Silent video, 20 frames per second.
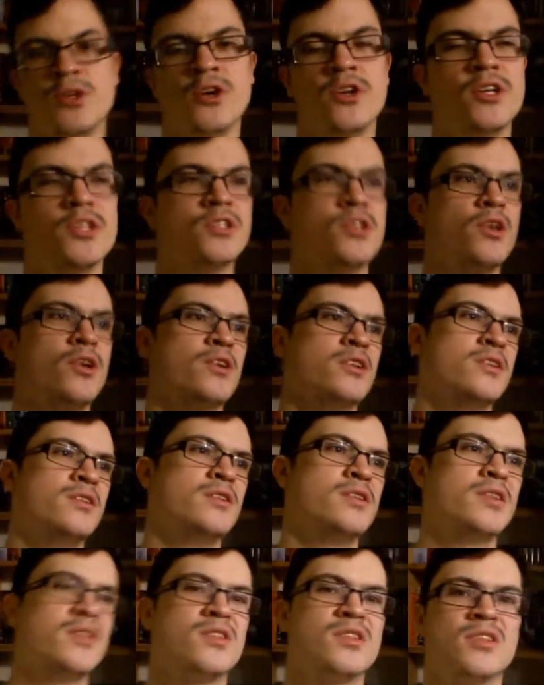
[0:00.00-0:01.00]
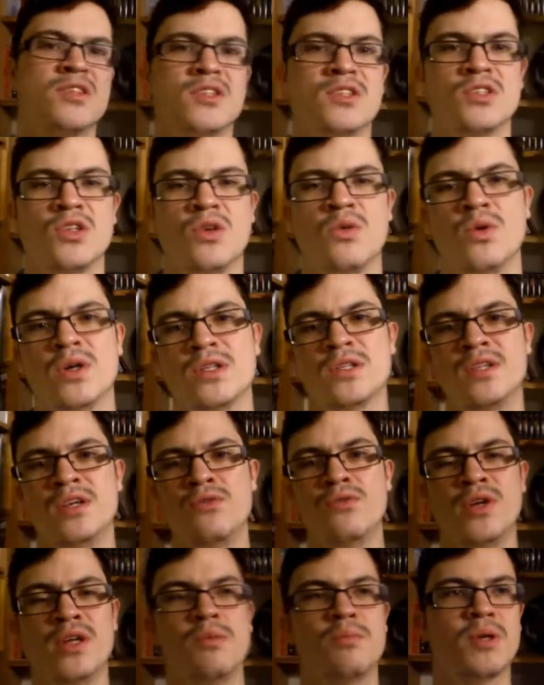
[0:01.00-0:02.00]
genres are somewhat
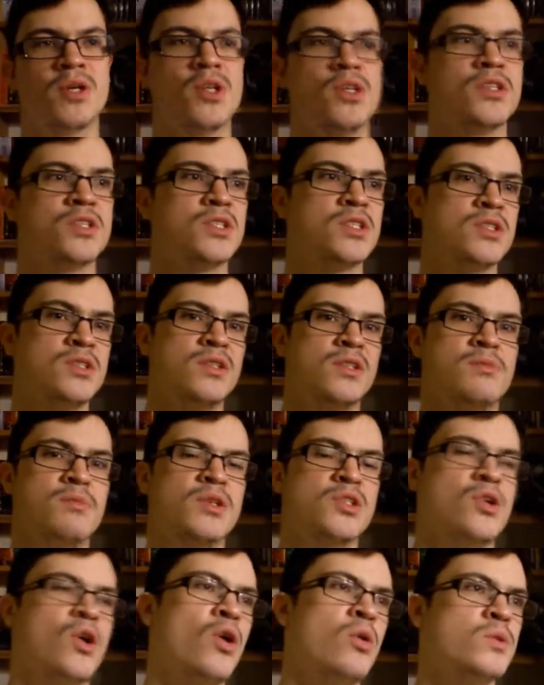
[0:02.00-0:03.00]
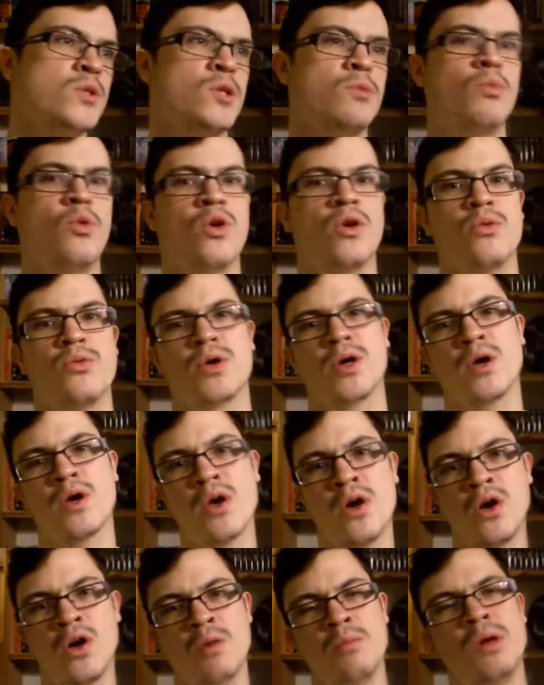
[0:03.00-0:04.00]
different because Mr. Holmes is more of a
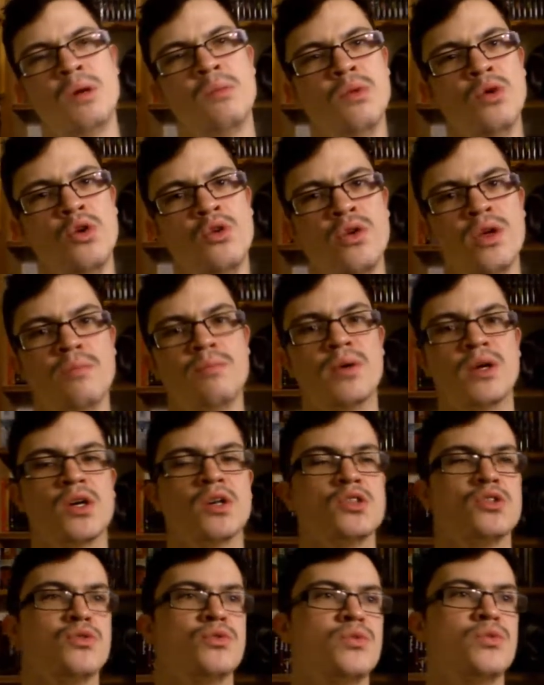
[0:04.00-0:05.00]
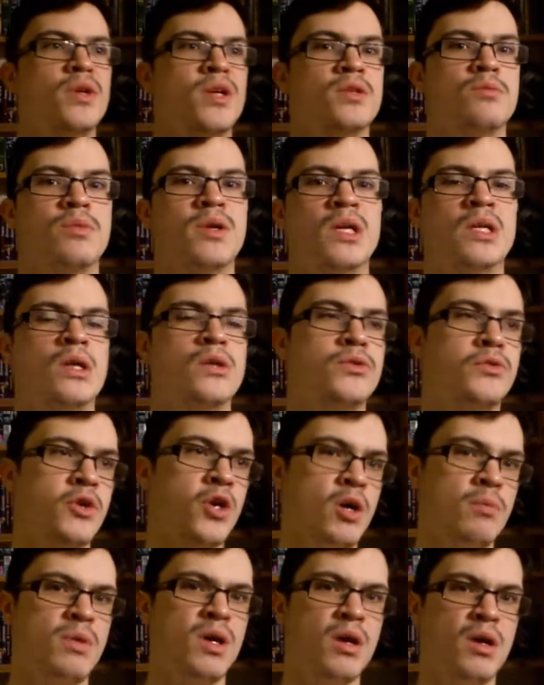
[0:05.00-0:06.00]
calmer movie because of it being a
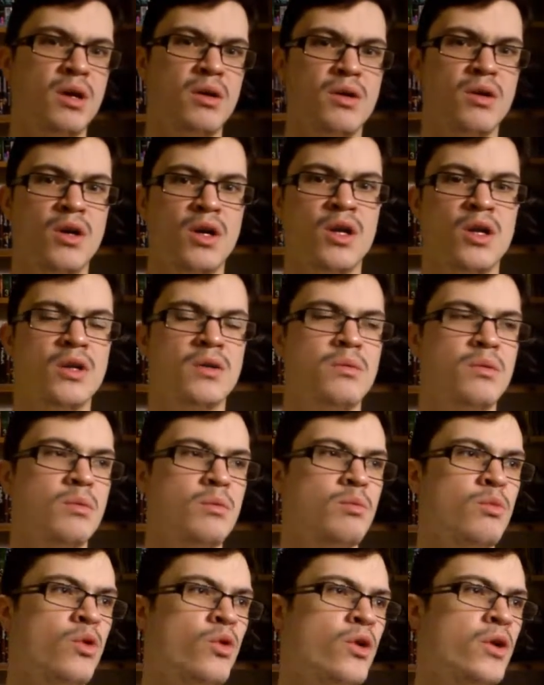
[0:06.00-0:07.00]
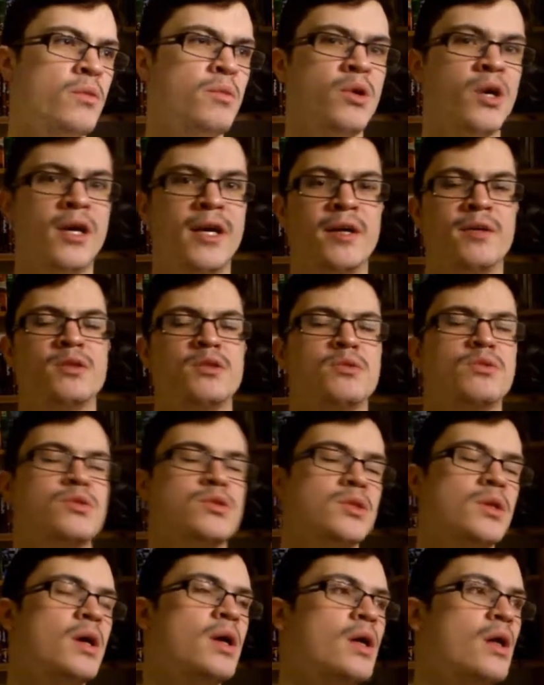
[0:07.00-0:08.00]
drama a lot more, and
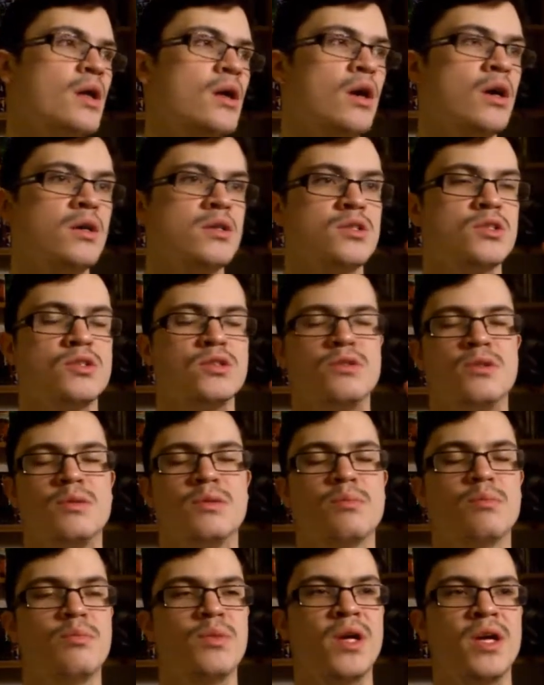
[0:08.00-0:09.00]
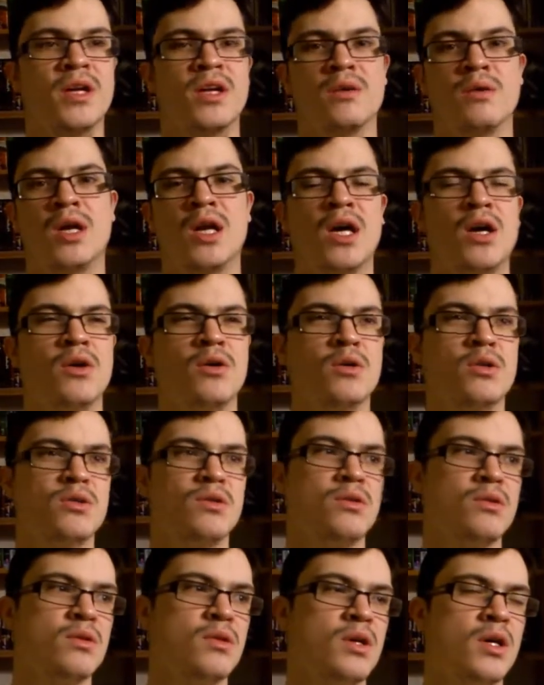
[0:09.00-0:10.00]
being a lot
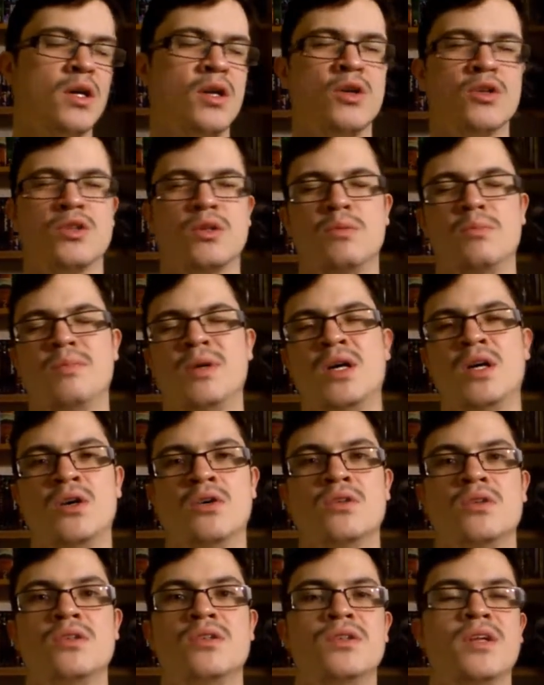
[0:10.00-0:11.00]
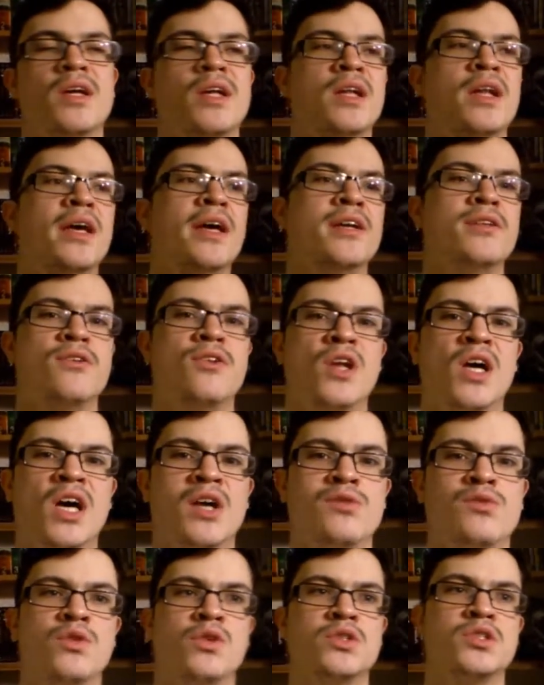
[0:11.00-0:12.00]
about the later
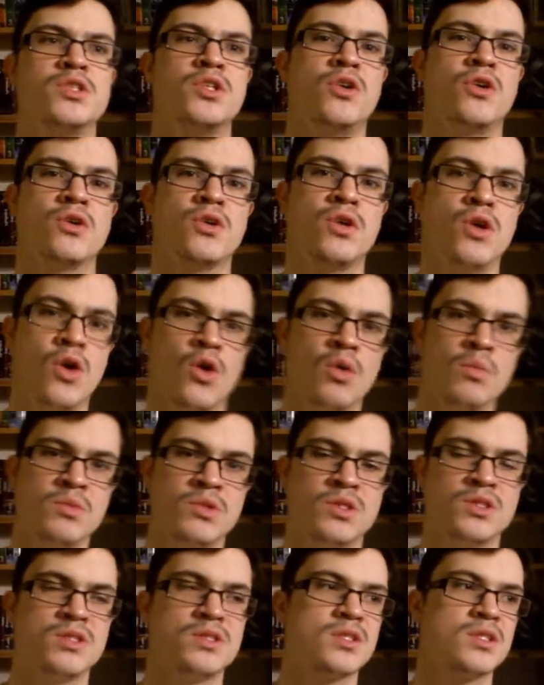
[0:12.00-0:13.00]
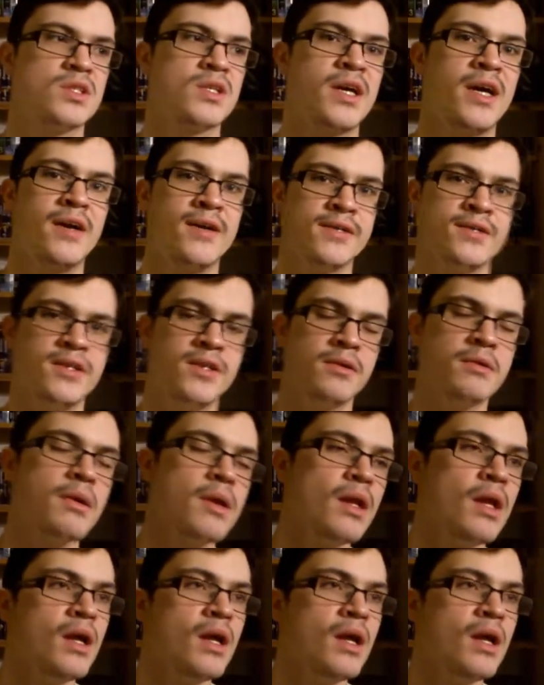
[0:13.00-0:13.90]
life of Sherlock Holmes' character.